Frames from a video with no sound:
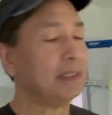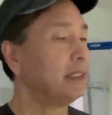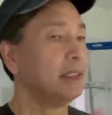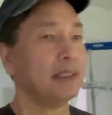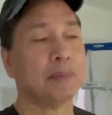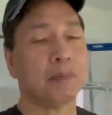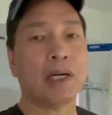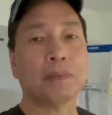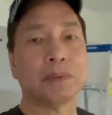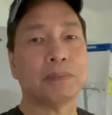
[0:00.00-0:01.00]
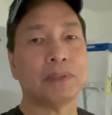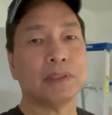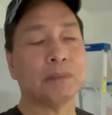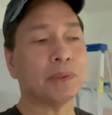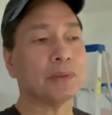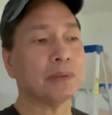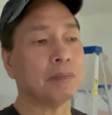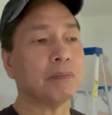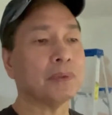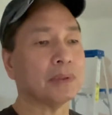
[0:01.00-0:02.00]
is probably the most
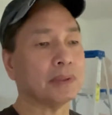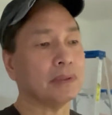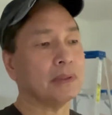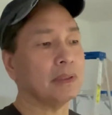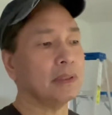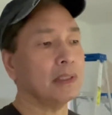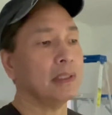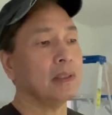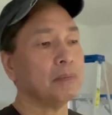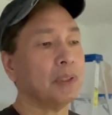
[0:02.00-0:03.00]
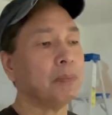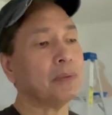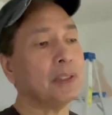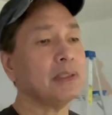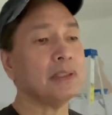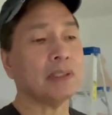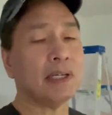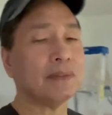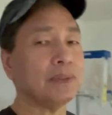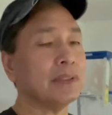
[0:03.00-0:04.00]
important. Preparation,
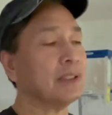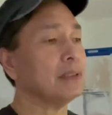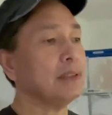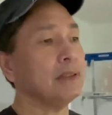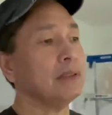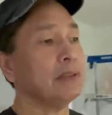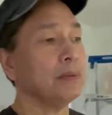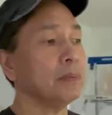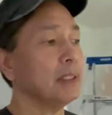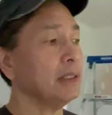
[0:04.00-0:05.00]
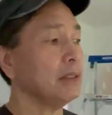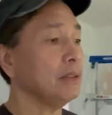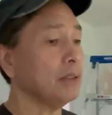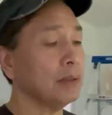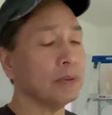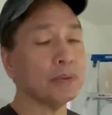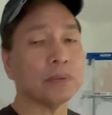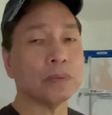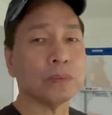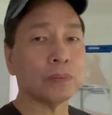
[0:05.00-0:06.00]
obviously, you want to
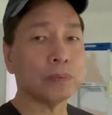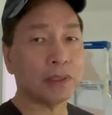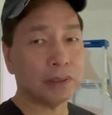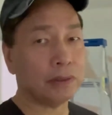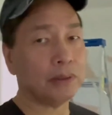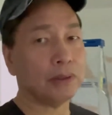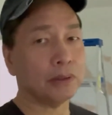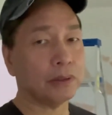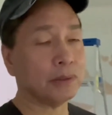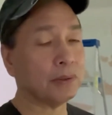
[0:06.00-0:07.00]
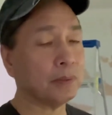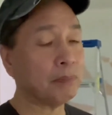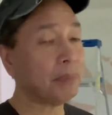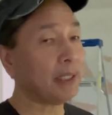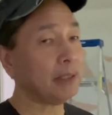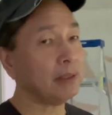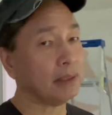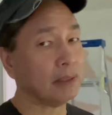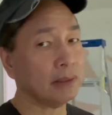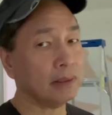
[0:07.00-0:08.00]
know what you're painting.